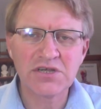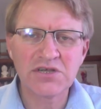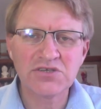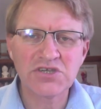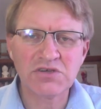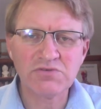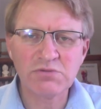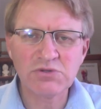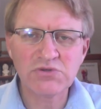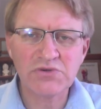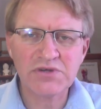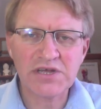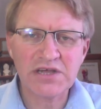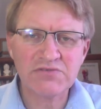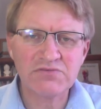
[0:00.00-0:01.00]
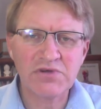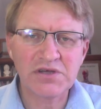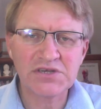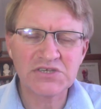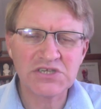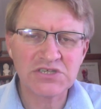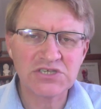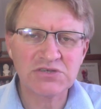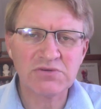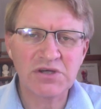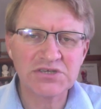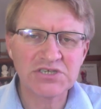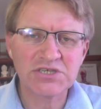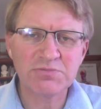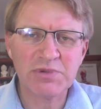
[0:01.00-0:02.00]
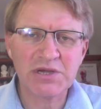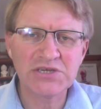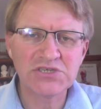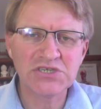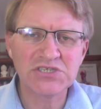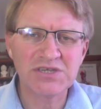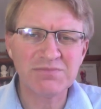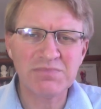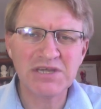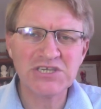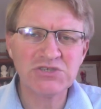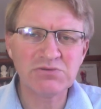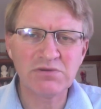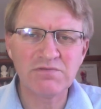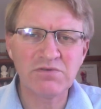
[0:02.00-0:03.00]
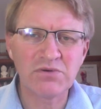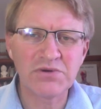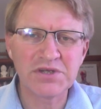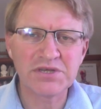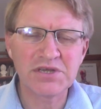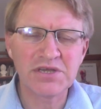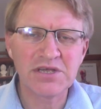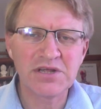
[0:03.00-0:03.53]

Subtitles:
So rheumatoid arthritis and psoriasis patients are best to avoid